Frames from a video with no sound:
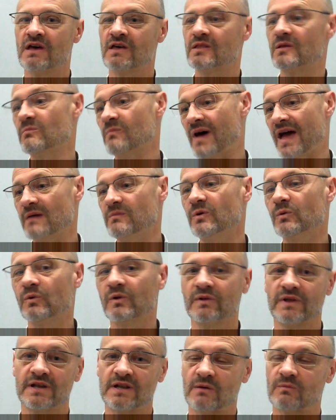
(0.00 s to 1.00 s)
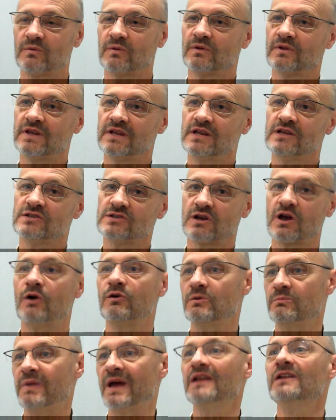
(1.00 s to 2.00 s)
that maybe will end up leading to
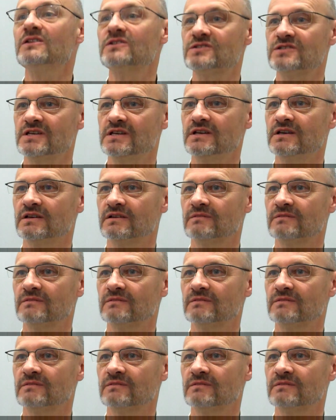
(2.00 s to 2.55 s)
codependency.